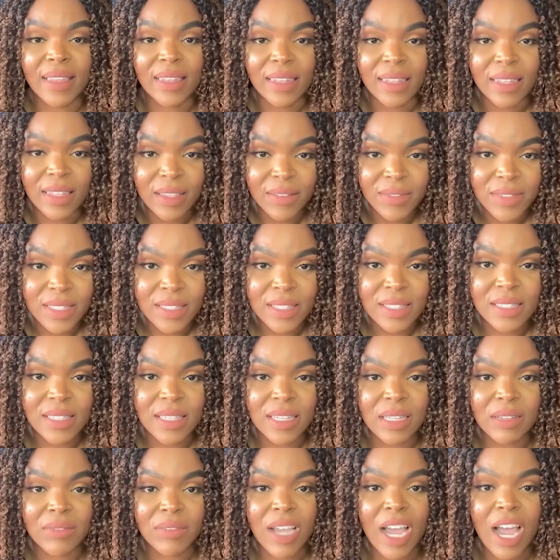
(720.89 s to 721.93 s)
lives in the
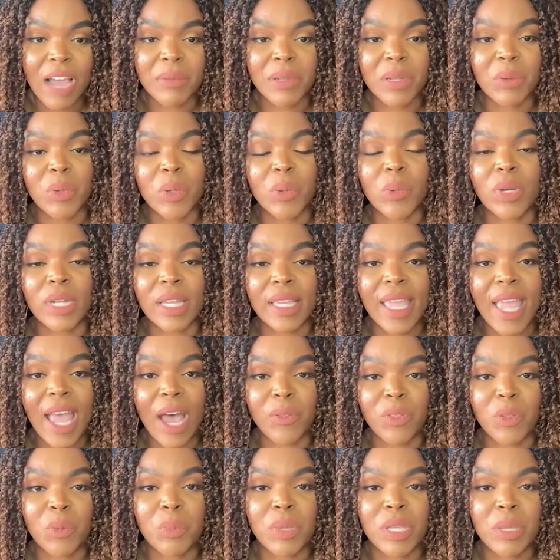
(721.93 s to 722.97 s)
city of Compton. We want to
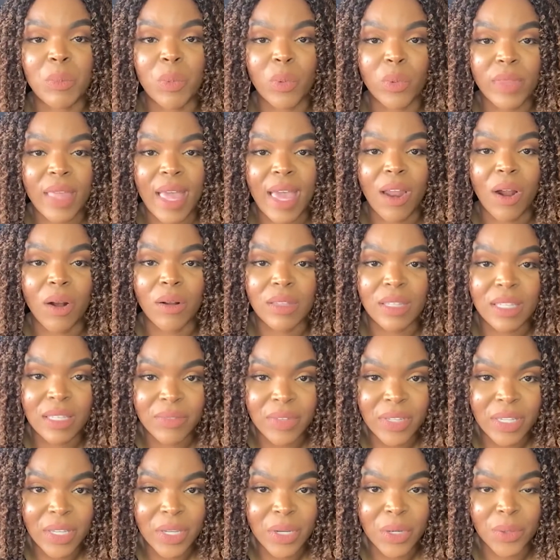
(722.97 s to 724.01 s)
count the people that are
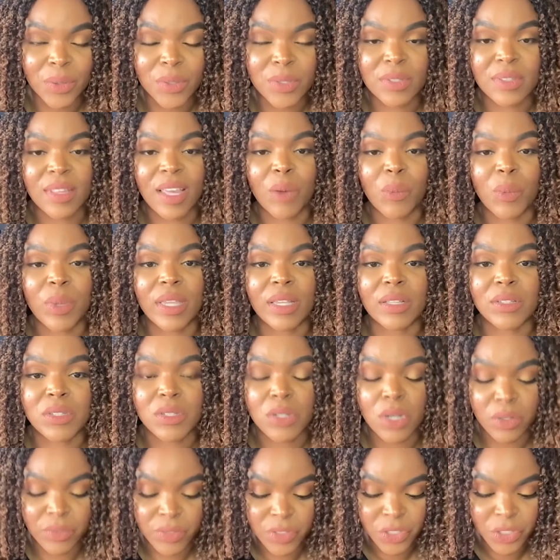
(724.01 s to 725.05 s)
living here so that we can
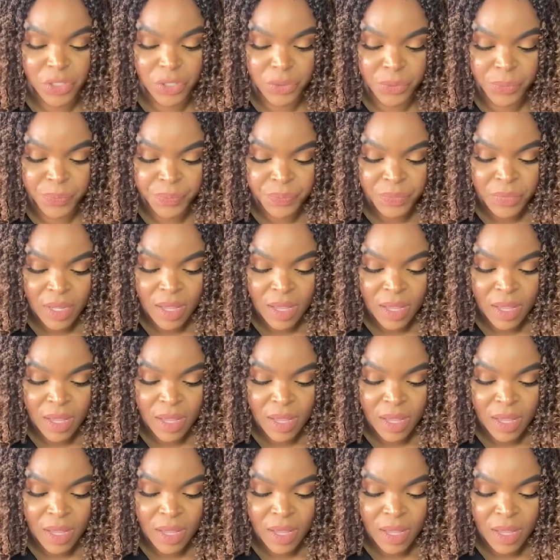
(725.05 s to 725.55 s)
service you.